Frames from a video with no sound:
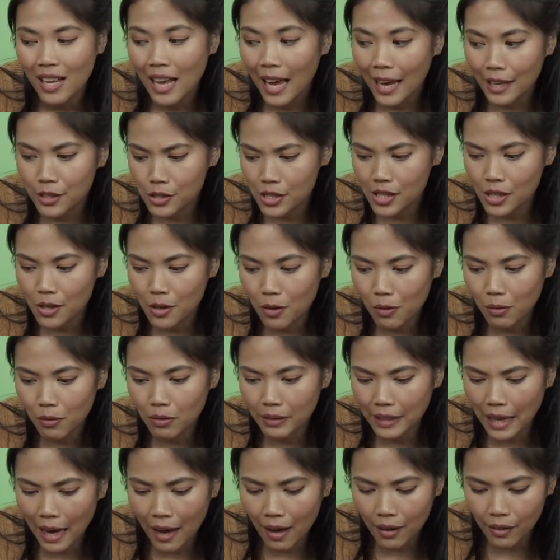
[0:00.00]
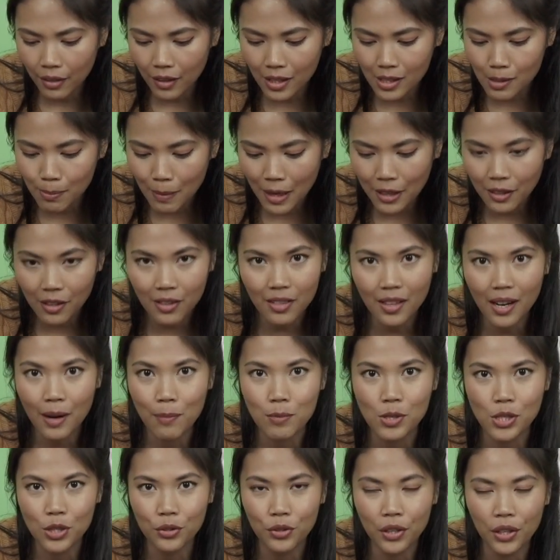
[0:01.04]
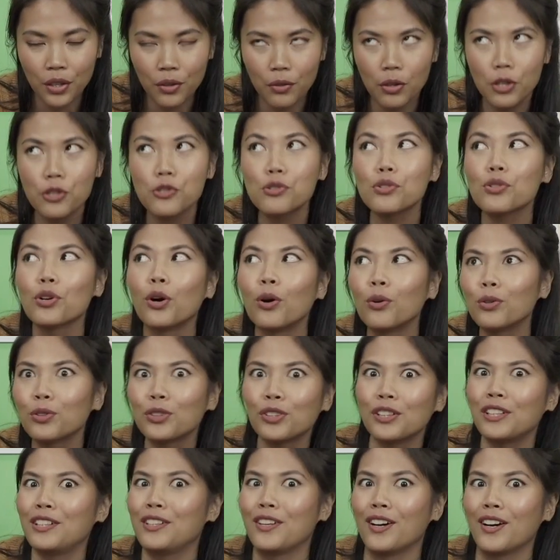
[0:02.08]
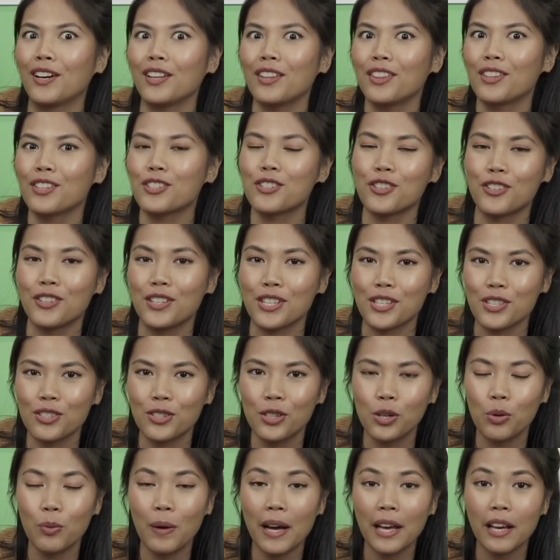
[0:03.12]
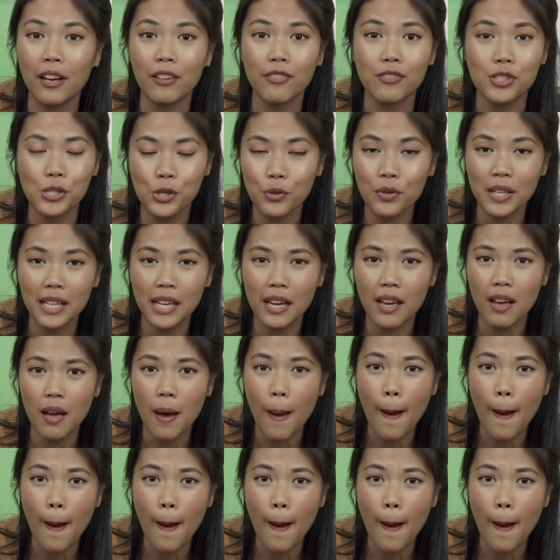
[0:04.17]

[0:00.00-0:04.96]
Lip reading: And so yeah, this method that I'm showing you is totally not the traditional way of doing it,